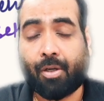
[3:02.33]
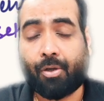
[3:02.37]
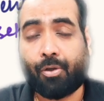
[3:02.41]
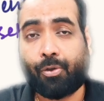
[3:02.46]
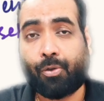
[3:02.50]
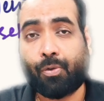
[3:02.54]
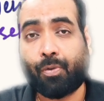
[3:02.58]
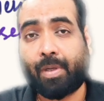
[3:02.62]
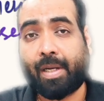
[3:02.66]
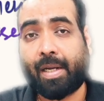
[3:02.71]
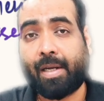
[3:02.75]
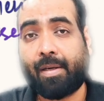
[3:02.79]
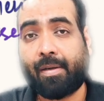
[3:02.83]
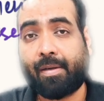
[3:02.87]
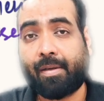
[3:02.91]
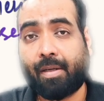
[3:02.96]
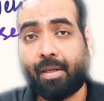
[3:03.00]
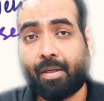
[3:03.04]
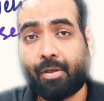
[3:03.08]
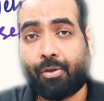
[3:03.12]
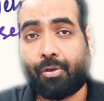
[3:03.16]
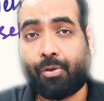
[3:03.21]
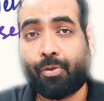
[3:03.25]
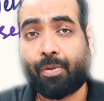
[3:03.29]
You can
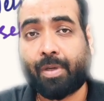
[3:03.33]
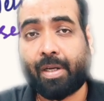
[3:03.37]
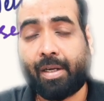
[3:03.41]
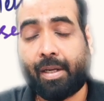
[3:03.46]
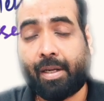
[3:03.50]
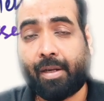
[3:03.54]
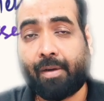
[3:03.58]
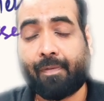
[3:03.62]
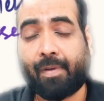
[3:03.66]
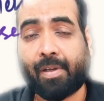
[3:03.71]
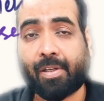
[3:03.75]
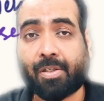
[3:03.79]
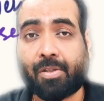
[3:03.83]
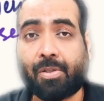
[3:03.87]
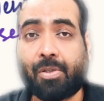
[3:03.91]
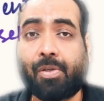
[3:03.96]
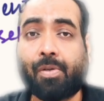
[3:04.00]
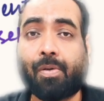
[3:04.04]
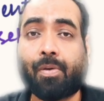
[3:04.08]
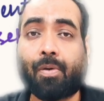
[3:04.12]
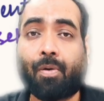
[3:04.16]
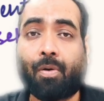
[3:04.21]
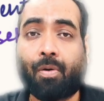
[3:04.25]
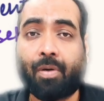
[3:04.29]
invest
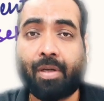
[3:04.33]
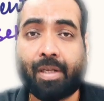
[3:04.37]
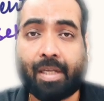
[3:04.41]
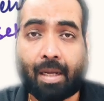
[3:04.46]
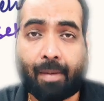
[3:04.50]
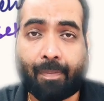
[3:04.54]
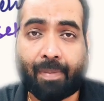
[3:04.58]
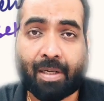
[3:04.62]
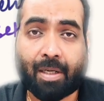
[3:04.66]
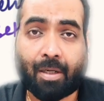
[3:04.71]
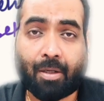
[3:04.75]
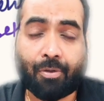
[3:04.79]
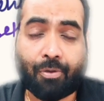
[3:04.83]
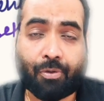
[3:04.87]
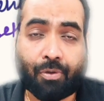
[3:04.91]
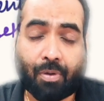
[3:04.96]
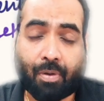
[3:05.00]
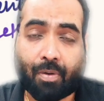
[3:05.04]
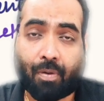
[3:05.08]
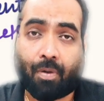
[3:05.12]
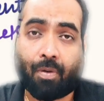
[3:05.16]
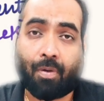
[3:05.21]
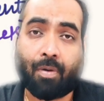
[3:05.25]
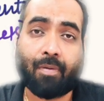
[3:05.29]
your own capital,
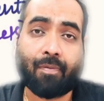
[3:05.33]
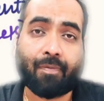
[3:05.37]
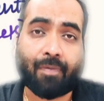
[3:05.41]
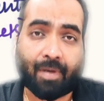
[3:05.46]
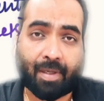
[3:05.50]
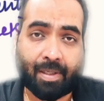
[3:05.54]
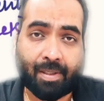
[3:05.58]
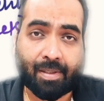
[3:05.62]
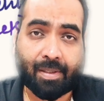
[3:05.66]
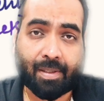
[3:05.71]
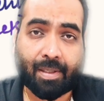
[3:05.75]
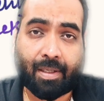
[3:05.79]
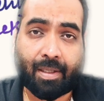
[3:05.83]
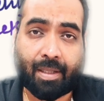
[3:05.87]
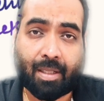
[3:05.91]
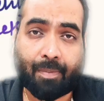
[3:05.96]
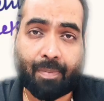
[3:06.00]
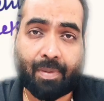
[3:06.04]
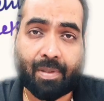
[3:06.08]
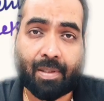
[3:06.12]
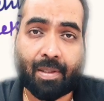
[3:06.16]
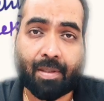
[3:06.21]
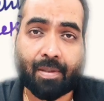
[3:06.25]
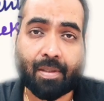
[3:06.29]
your own funds in the
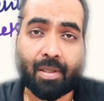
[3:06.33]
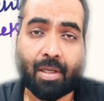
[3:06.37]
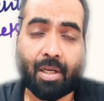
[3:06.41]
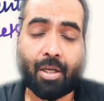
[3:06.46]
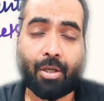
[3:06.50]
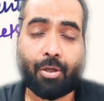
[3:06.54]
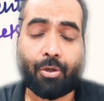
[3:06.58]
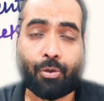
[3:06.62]
business.